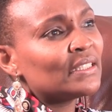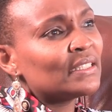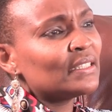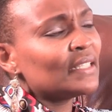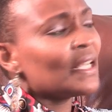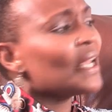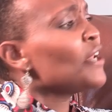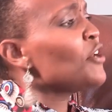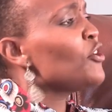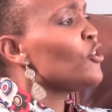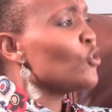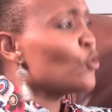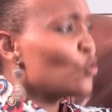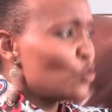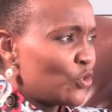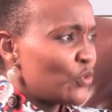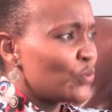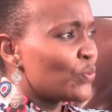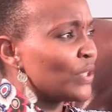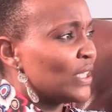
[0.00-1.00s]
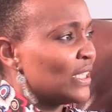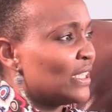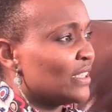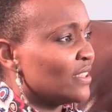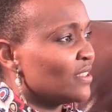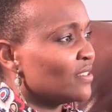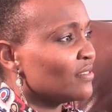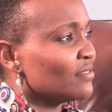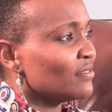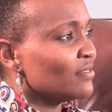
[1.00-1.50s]
say not really,
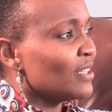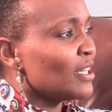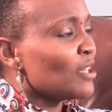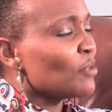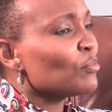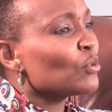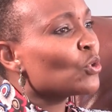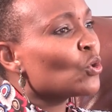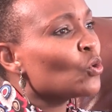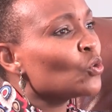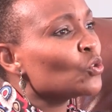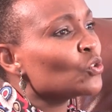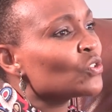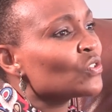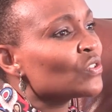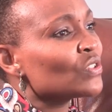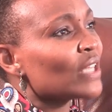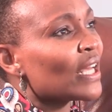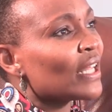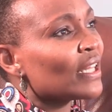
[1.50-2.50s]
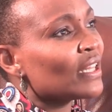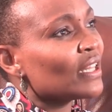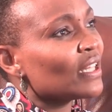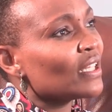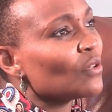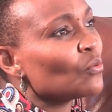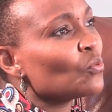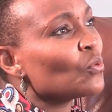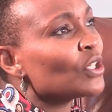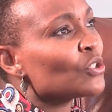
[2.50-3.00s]
because
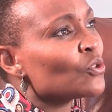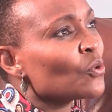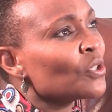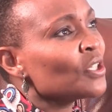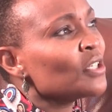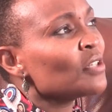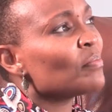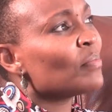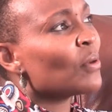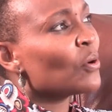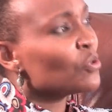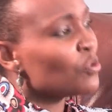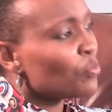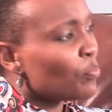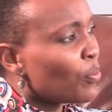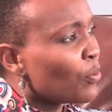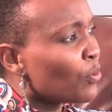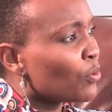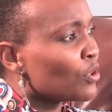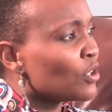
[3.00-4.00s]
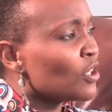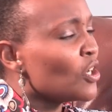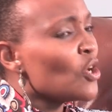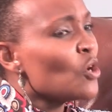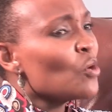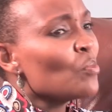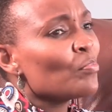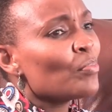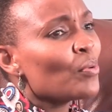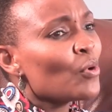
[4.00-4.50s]
we are talking about Paul.
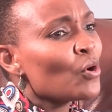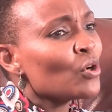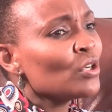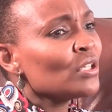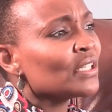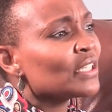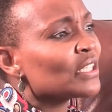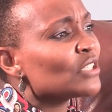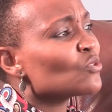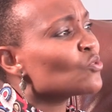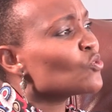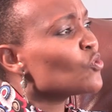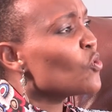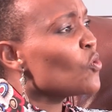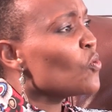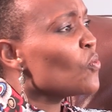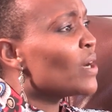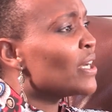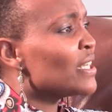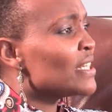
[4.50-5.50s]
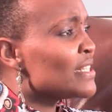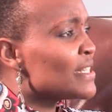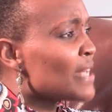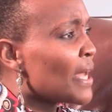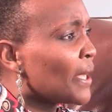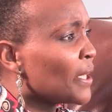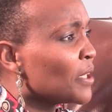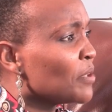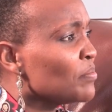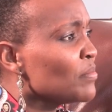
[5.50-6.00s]
Paul, there's no one
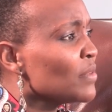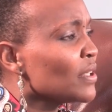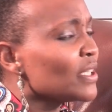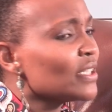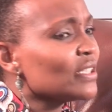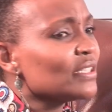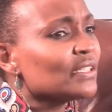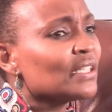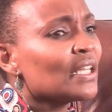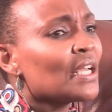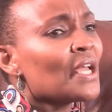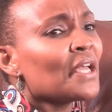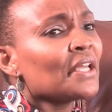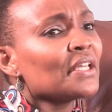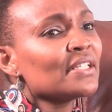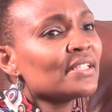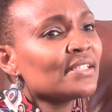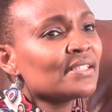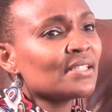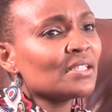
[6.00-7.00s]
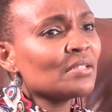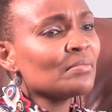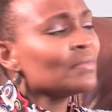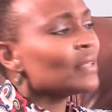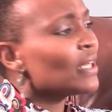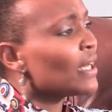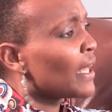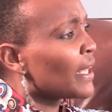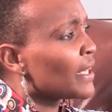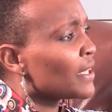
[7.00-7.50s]
time he
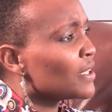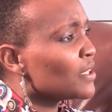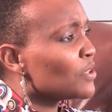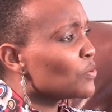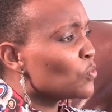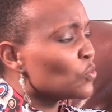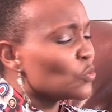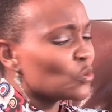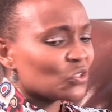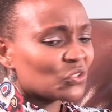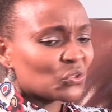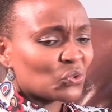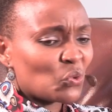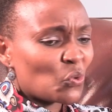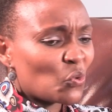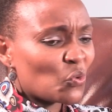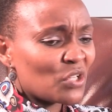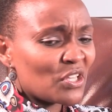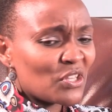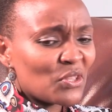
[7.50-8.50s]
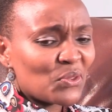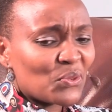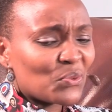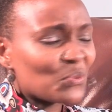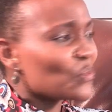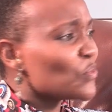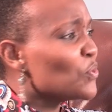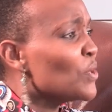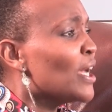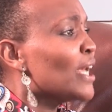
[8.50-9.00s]
seemed like he was going
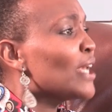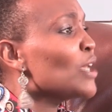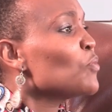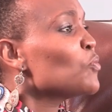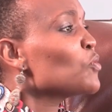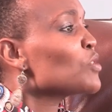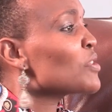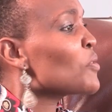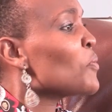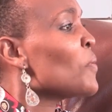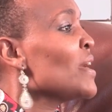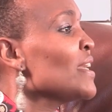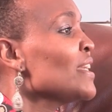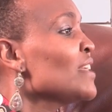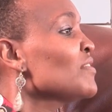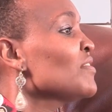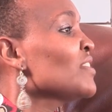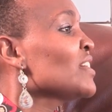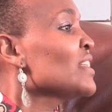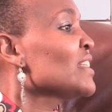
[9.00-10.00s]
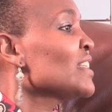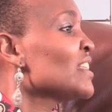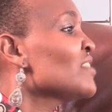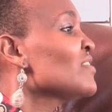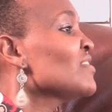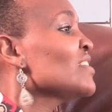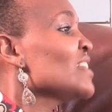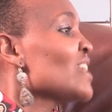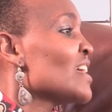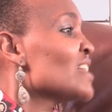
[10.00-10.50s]
through. He was the one even
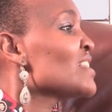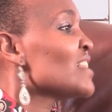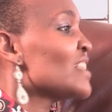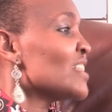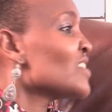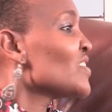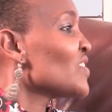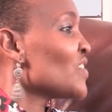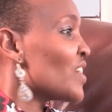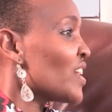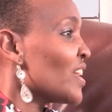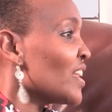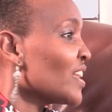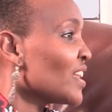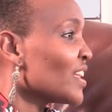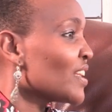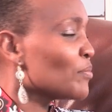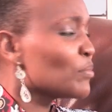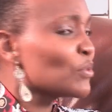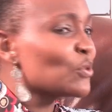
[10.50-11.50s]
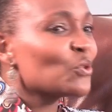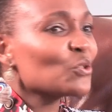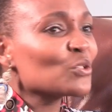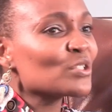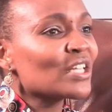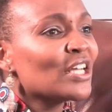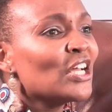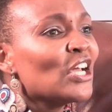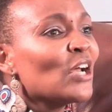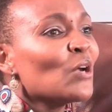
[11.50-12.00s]
giving us the strength,
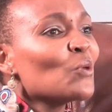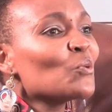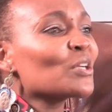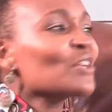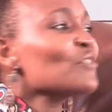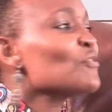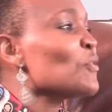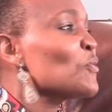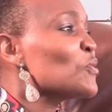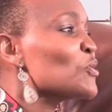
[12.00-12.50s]
because whatever